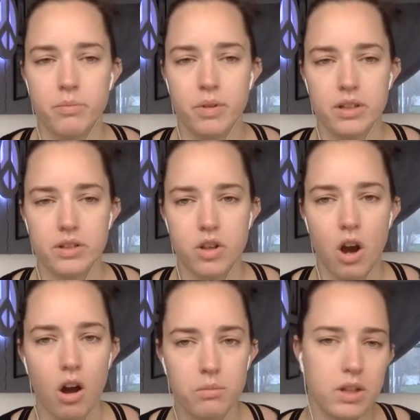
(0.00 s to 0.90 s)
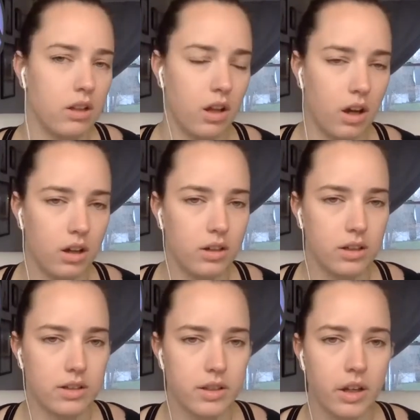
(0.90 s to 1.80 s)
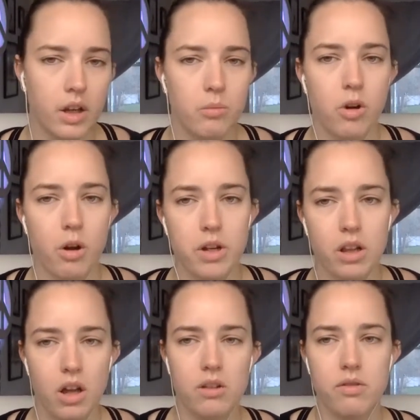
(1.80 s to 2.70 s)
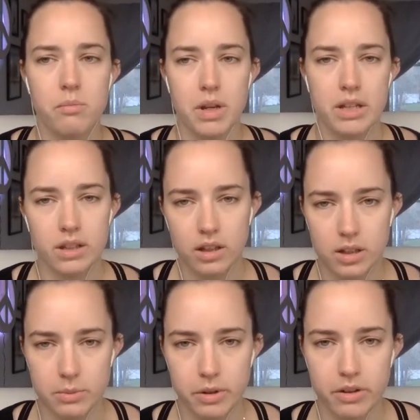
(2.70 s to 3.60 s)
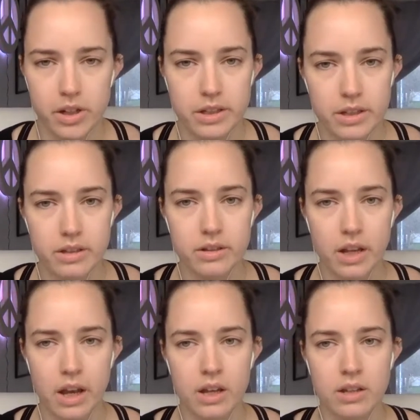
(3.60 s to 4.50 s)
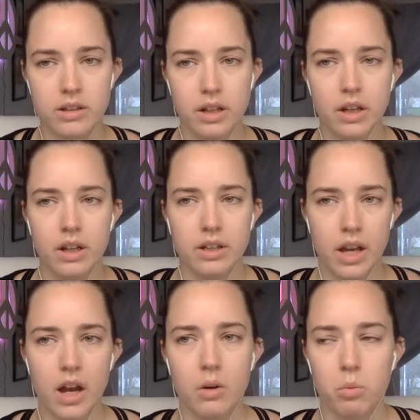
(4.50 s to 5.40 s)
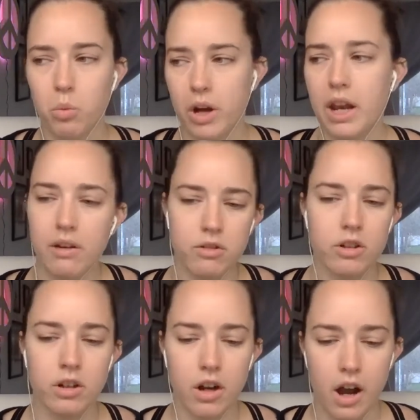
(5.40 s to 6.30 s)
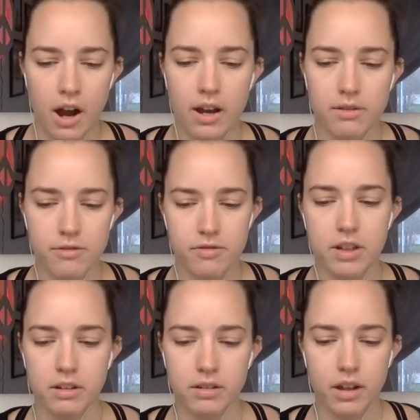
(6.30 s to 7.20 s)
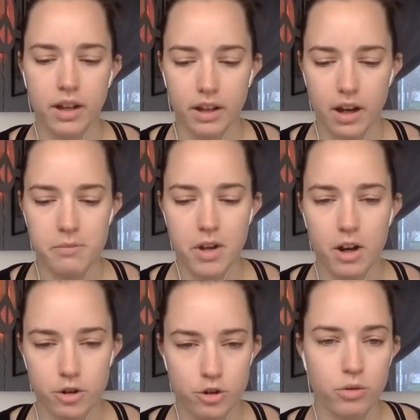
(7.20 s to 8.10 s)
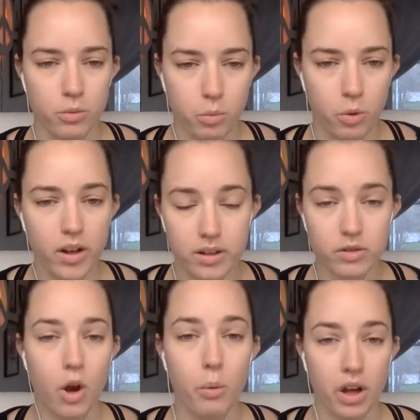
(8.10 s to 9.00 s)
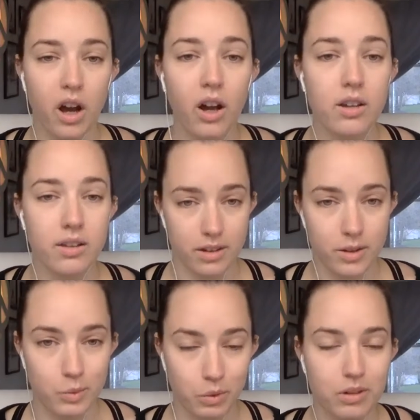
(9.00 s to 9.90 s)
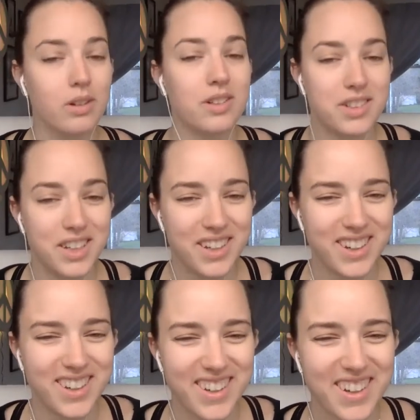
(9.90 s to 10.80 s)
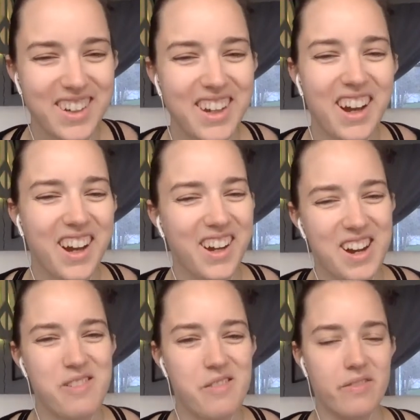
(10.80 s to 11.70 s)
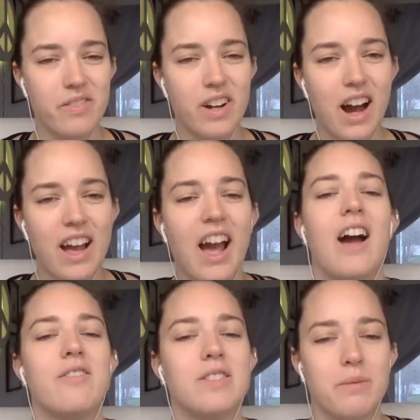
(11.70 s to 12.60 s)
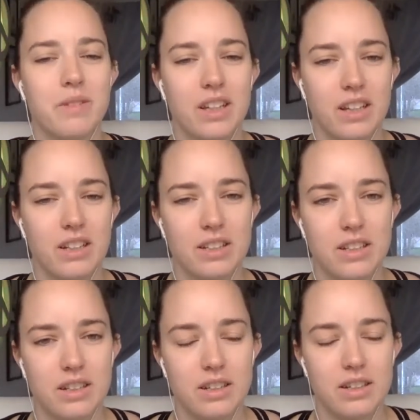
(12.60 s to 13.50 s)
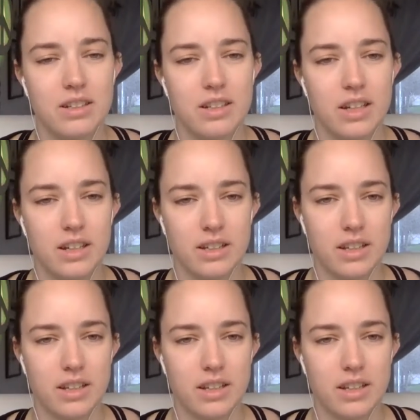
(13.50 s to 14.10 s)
It's taught me a lot. It's brought me a lot of amazing experiences. And yeah, whenever I feel like I'm not sure what is going on in this world, I have something to take a